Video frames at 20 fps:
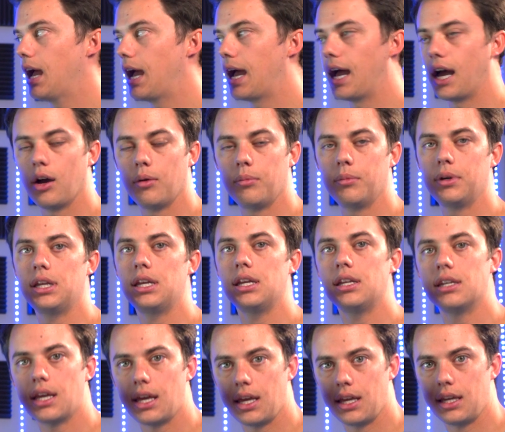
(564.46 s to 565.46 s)
How many
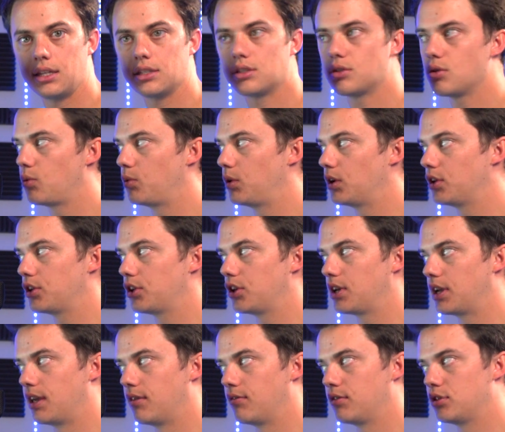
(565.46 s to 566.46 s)
days will your
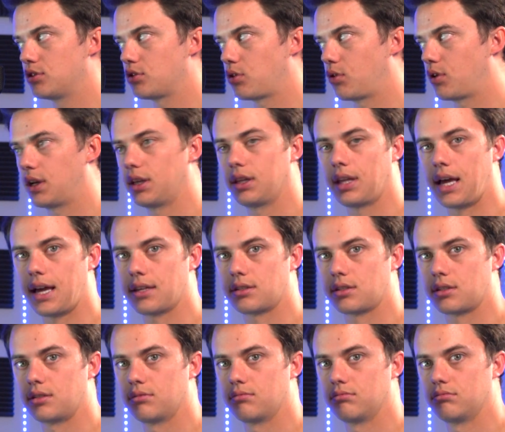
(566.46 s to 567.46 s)
inventory
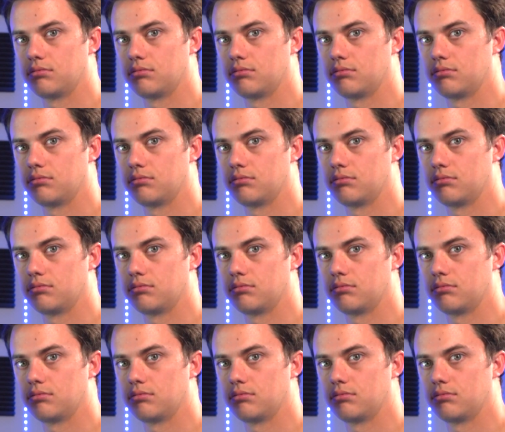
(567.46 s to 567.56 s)
last?